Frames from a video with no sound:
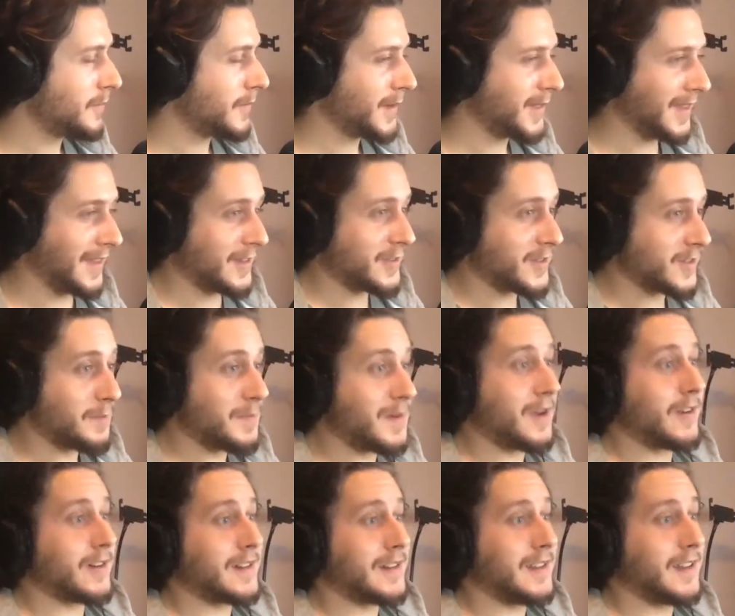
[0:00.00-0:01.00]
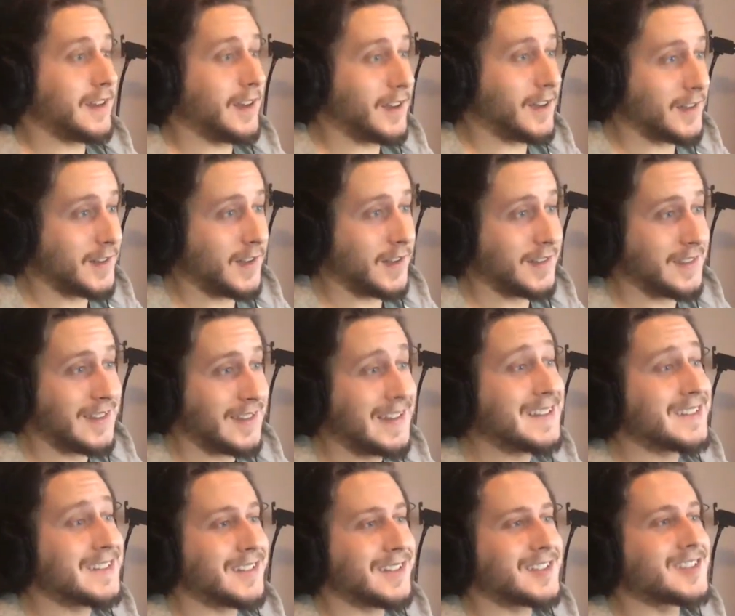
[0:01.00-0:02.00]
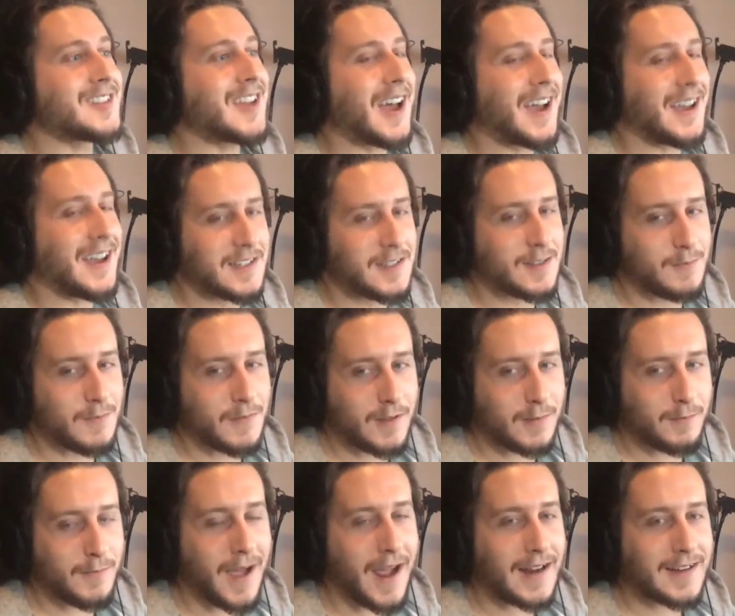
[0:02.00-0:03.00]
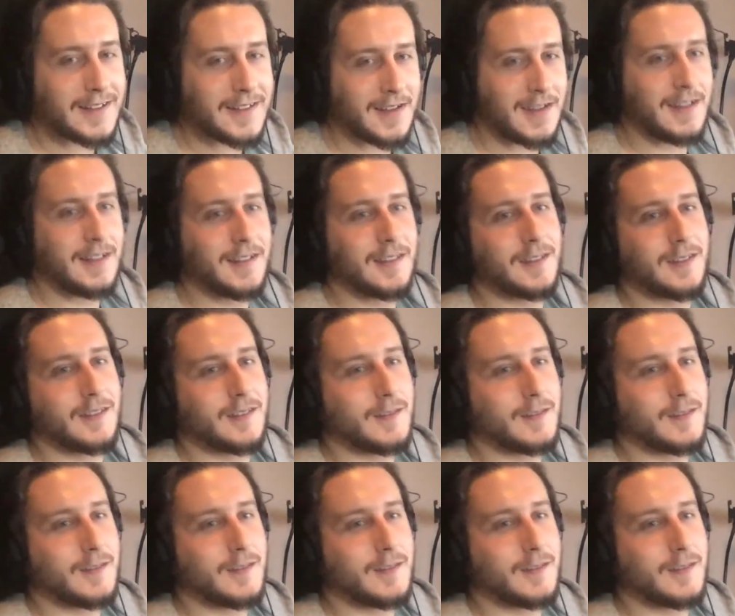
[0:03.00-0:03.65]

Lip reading: But there's apparently a decent size back seat,